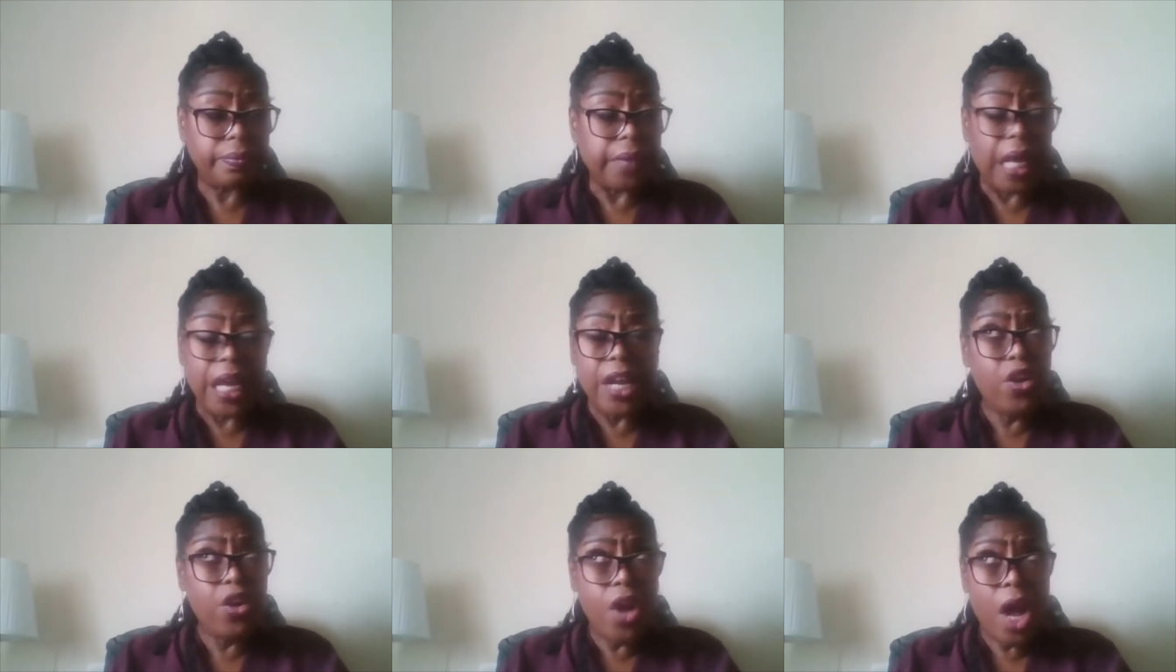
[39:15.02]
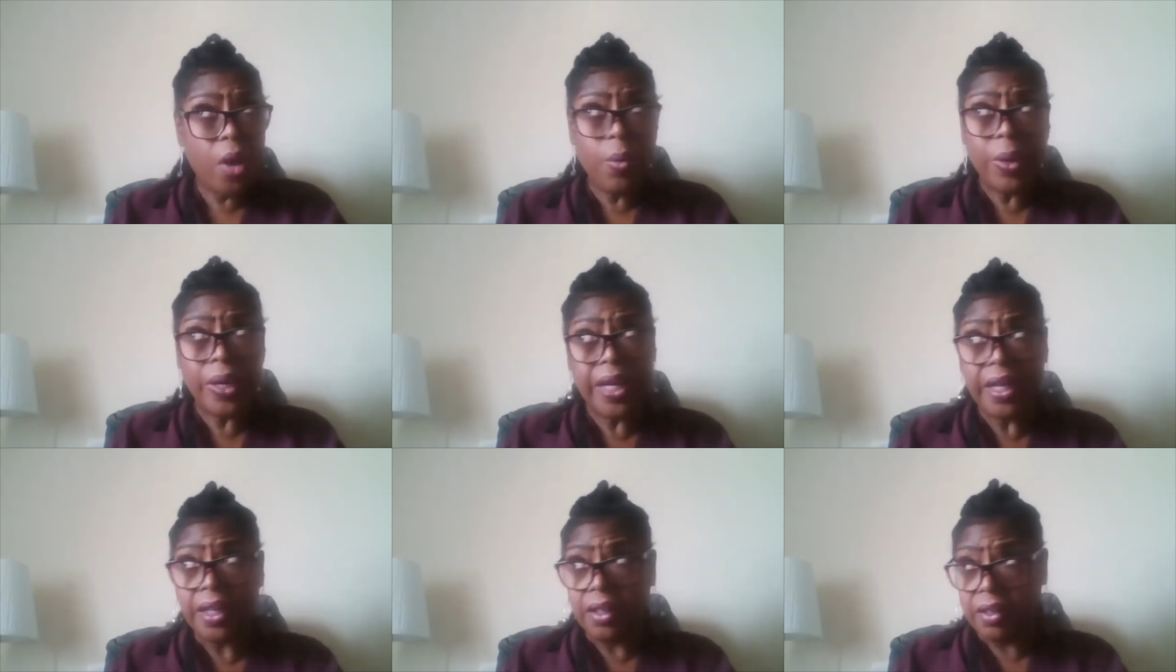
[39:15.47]
no one
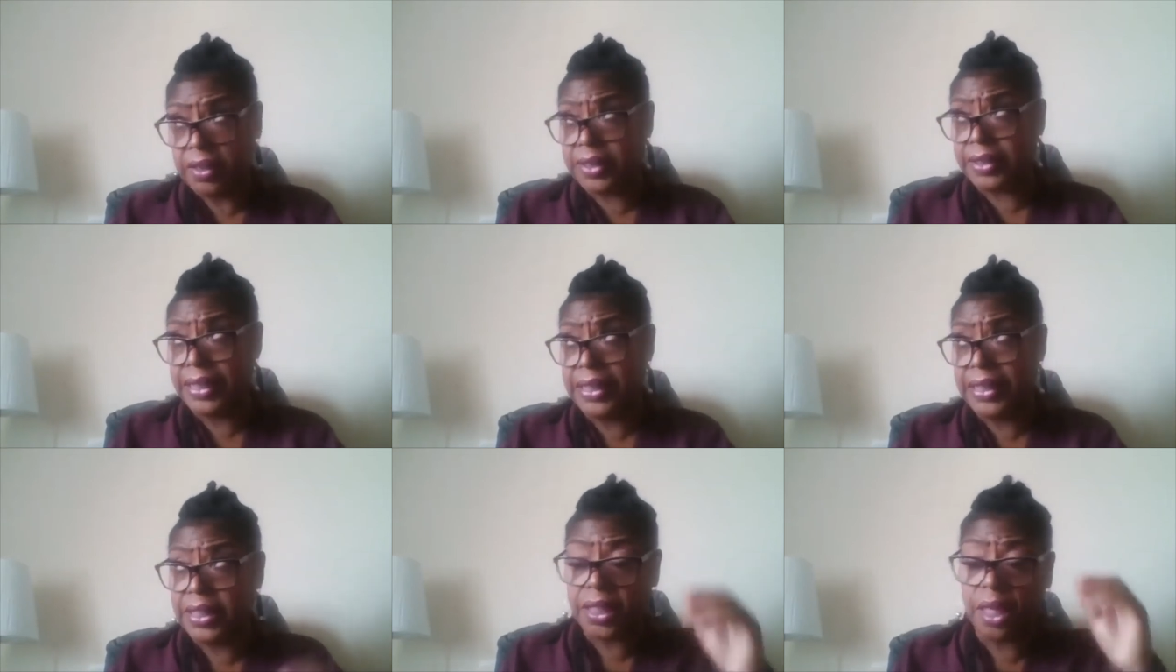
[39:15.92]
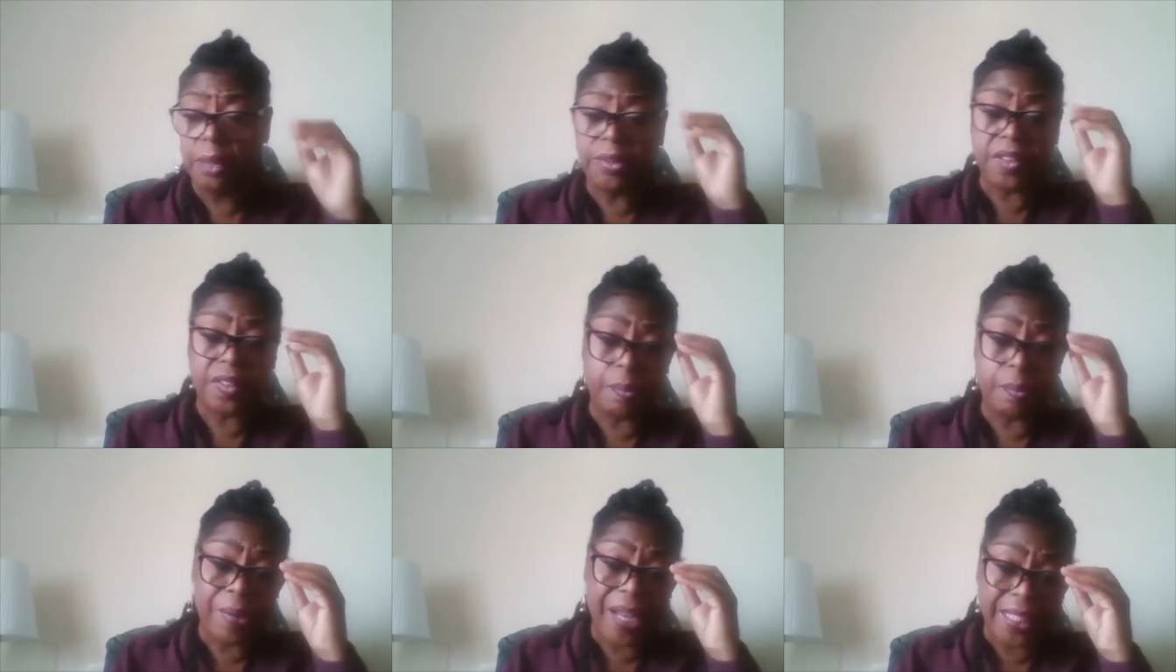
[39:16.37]
else, in terms of
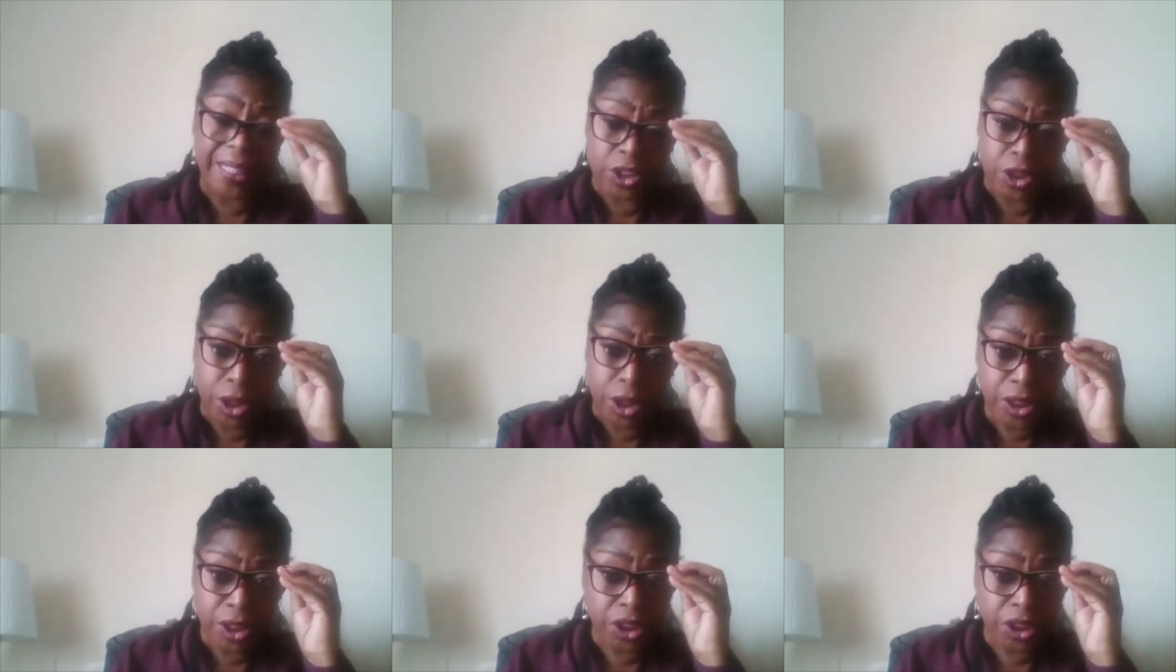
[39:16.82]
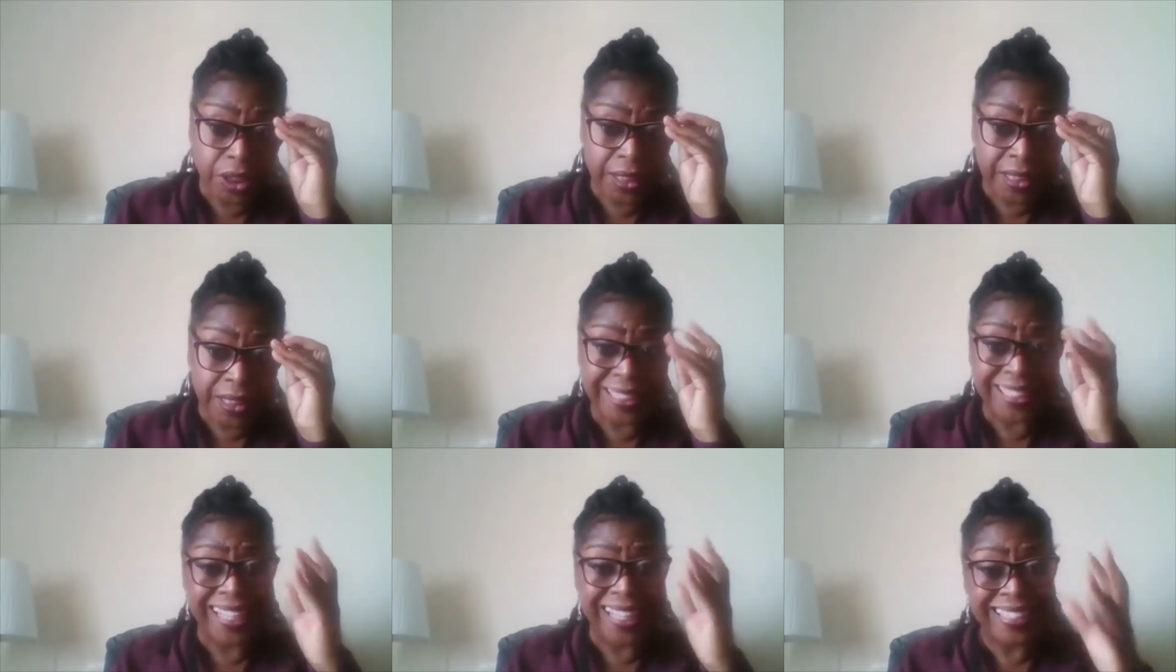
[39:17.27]
the black
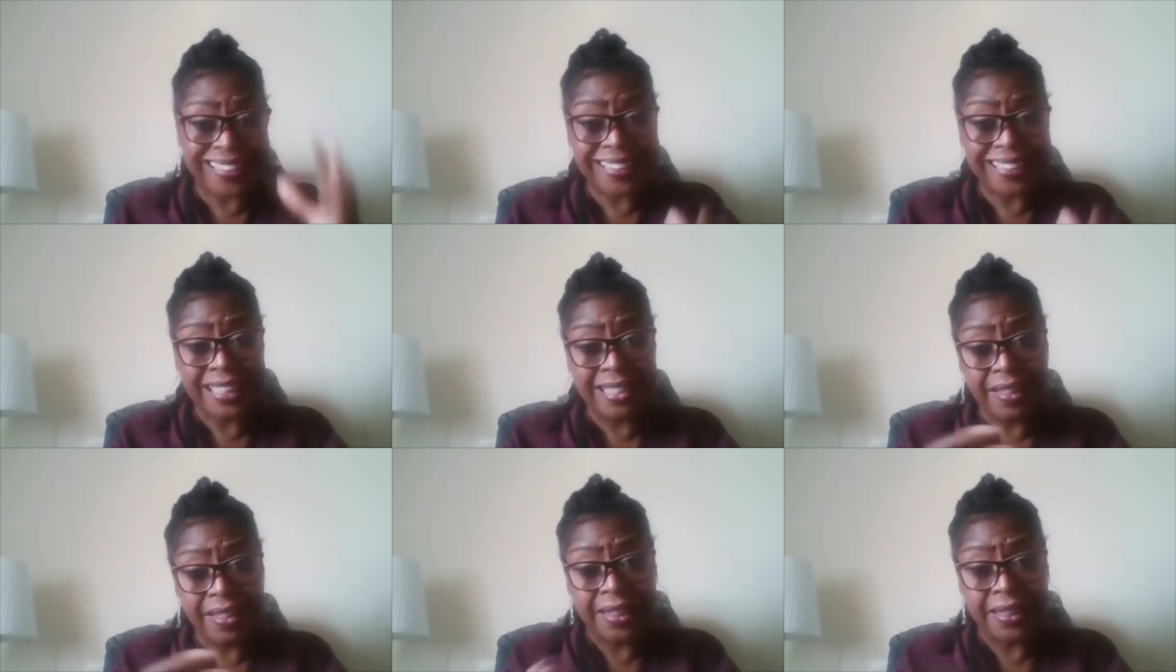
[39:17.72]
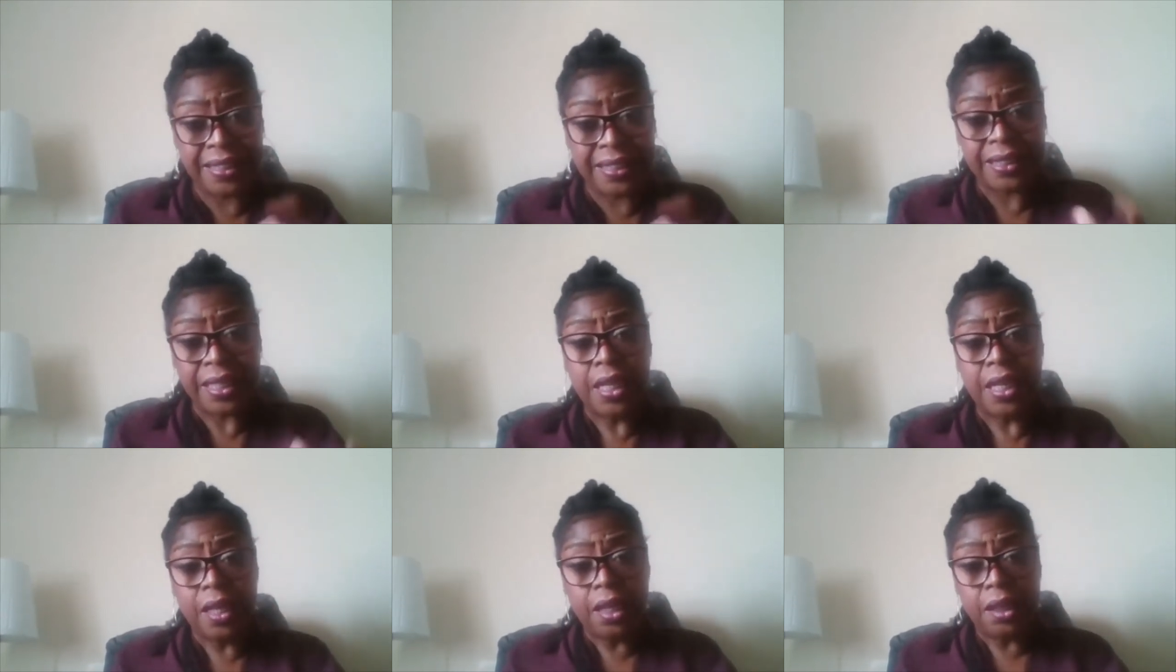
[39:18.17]
churches getting this
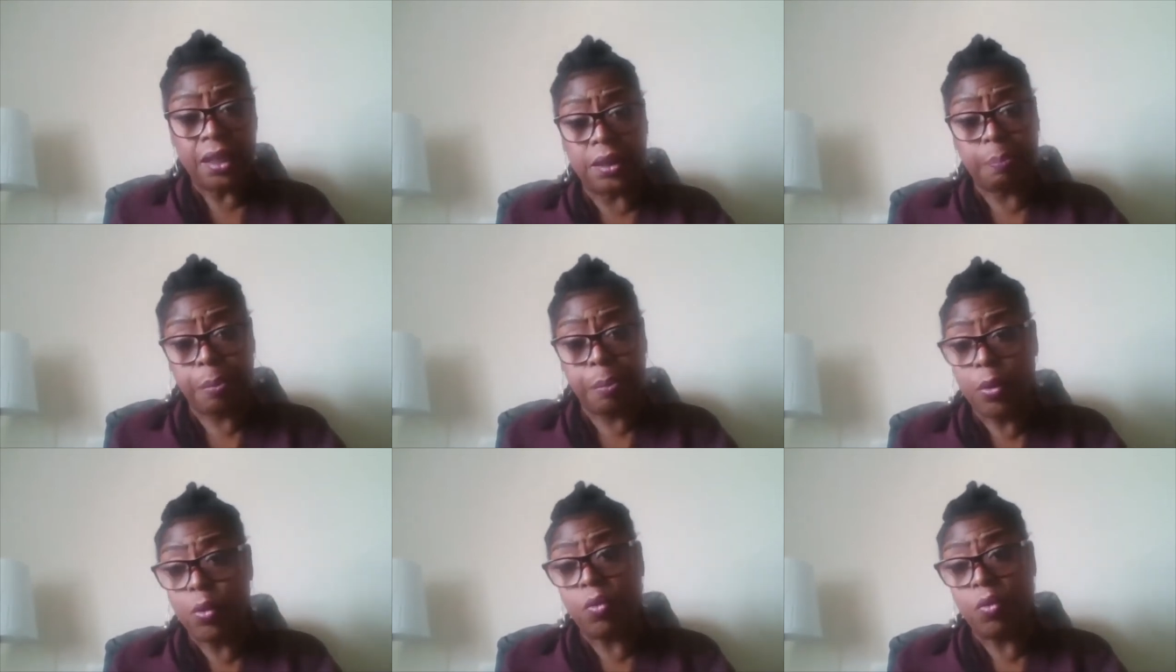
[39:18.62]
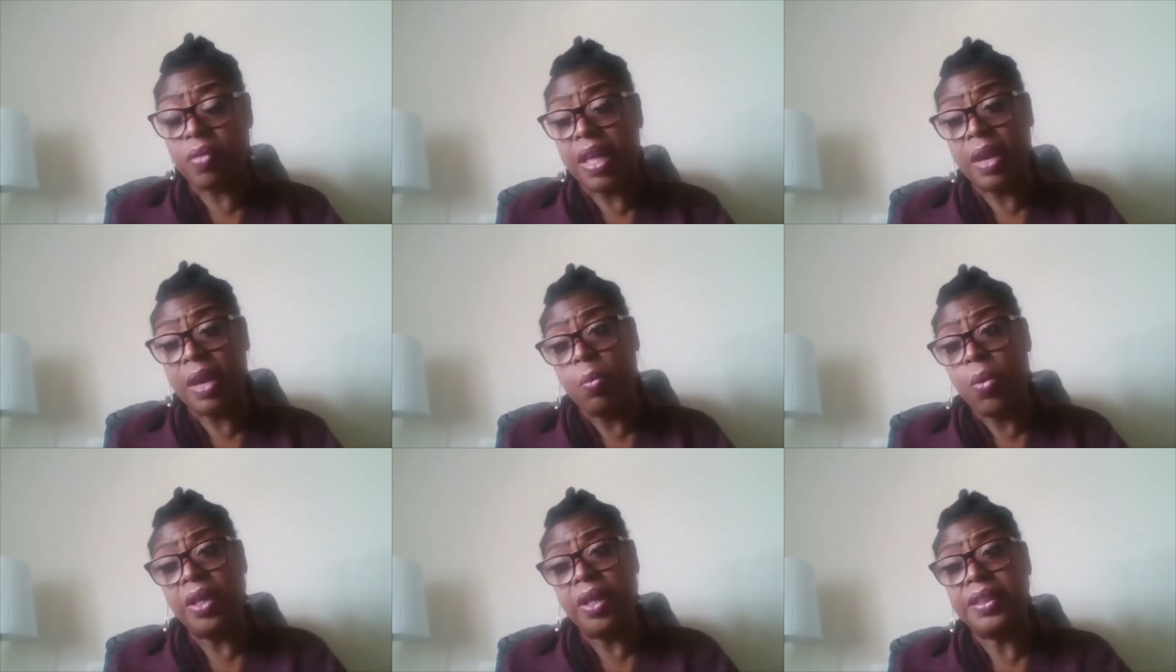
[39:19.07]
support, there
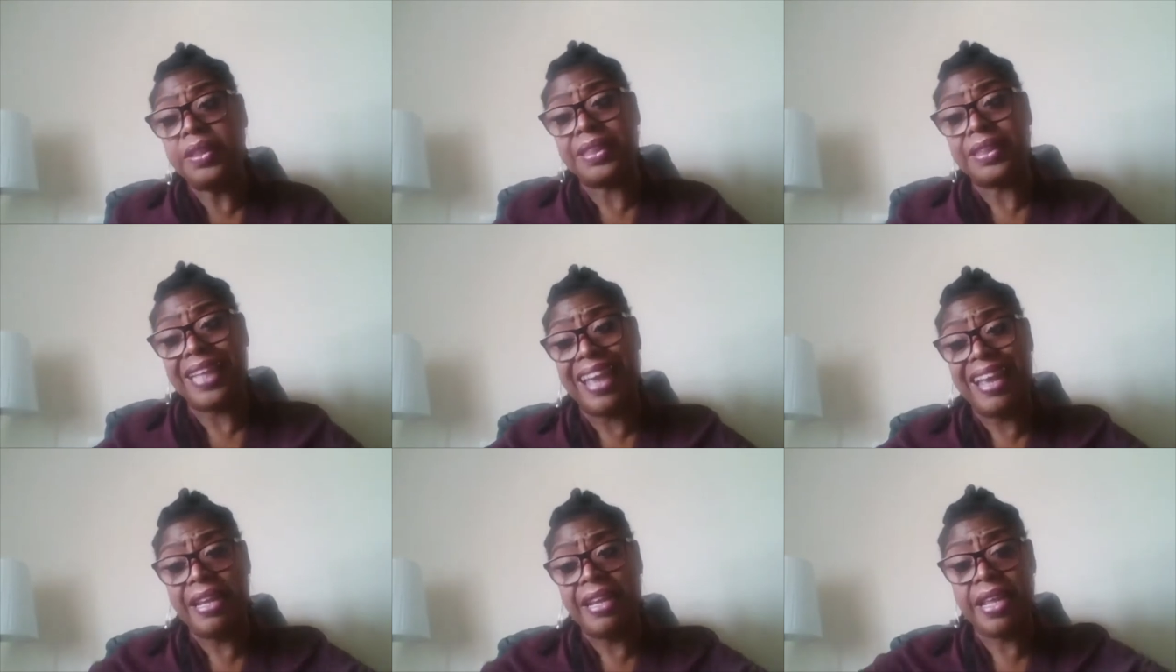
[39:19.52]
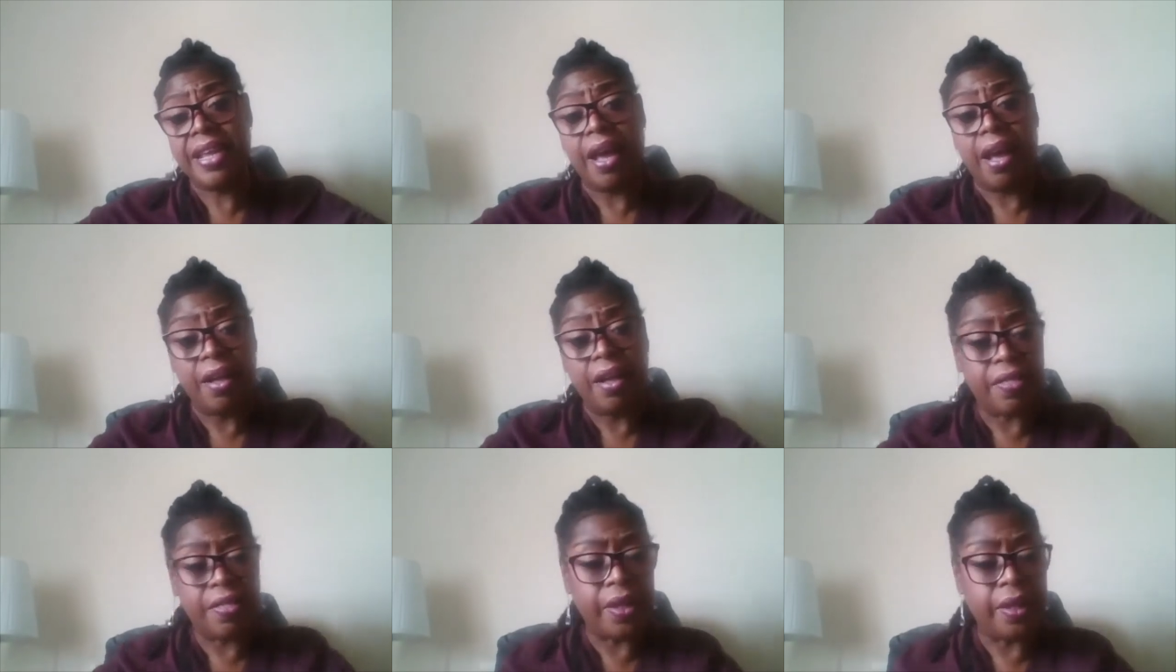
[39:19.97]
weren't any
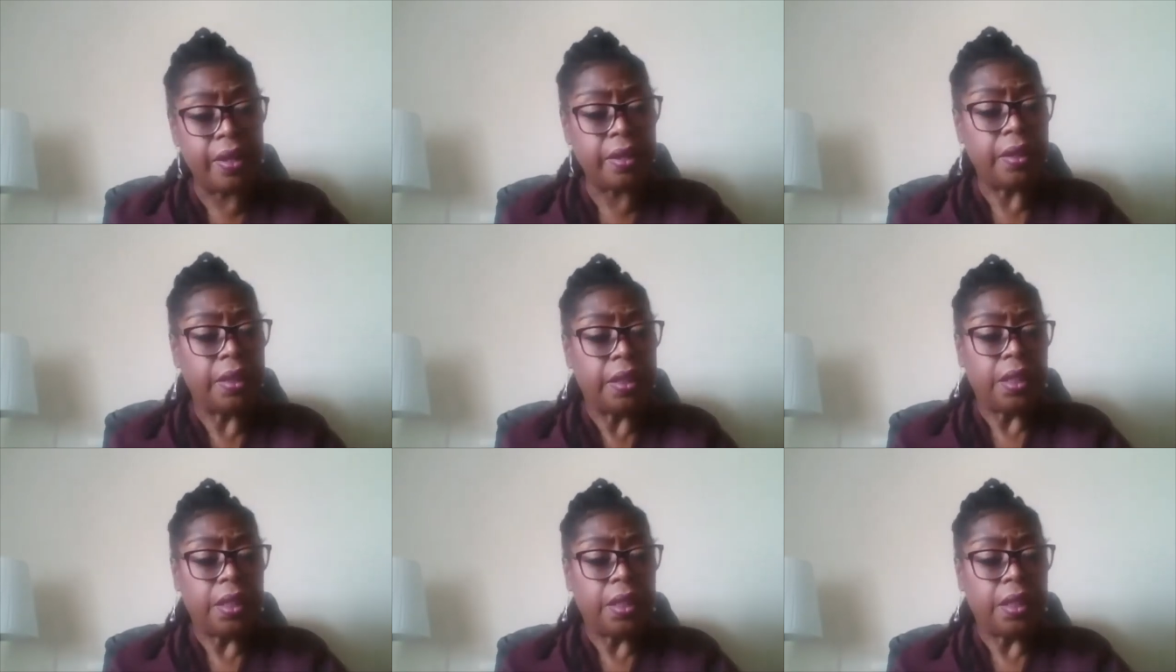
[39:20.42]
other,